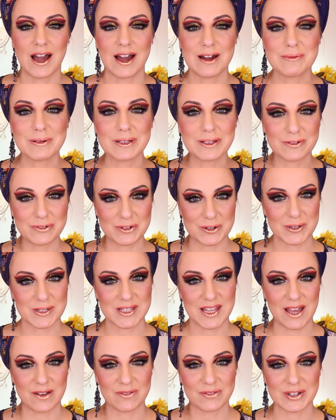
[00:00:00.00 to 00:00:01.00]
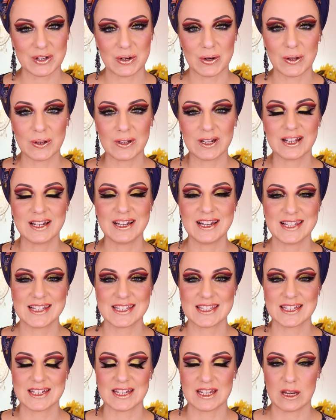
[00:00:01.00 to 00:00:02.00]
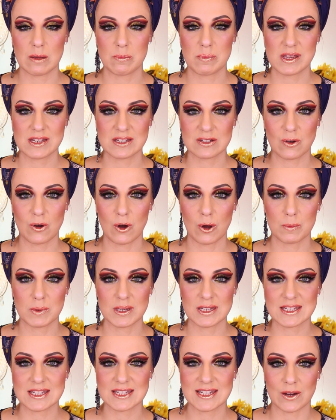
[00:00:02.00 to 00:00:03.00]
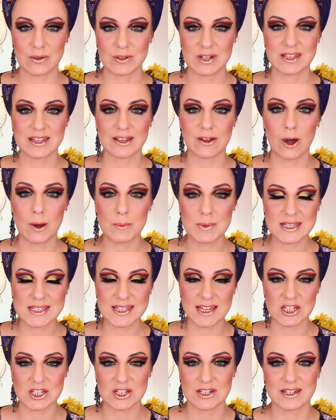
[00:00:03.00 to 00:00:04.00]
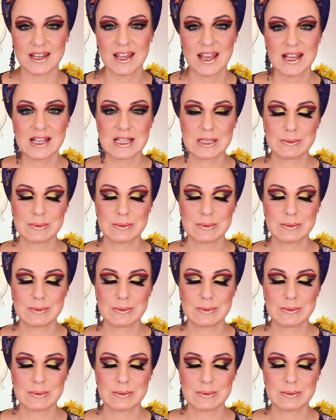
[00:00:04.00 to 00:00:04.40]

I will, of course, have it all listed in a pinned comment down in the comment section.